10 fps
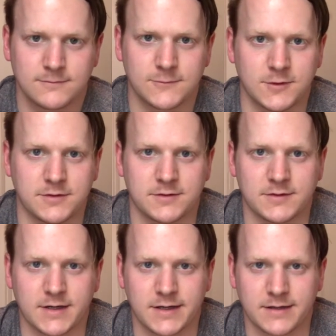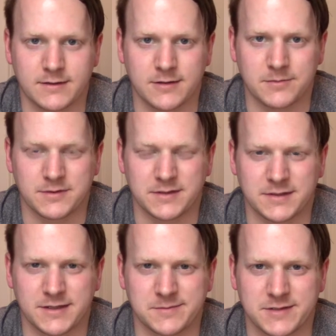Well, I had a couple of
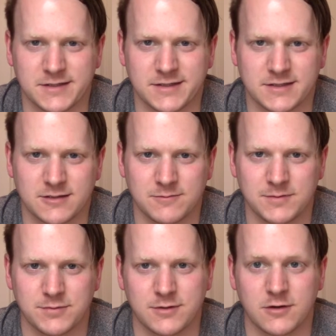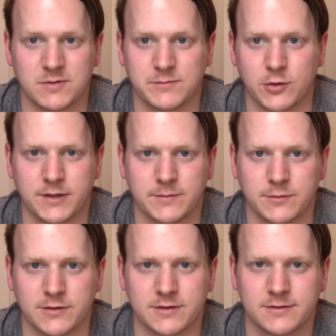nicknames, I guess. Some people called me Marky
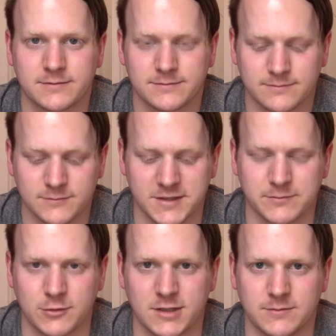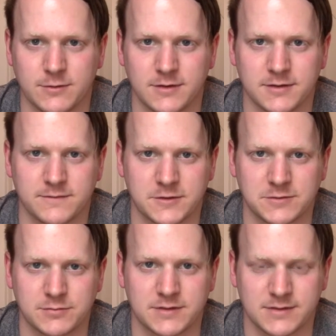Mark, like Marky Mark and the
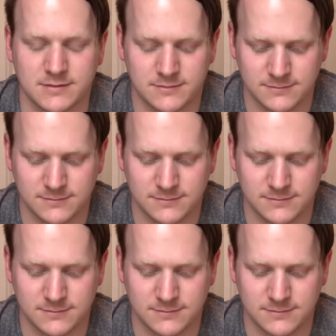Fresh Prince.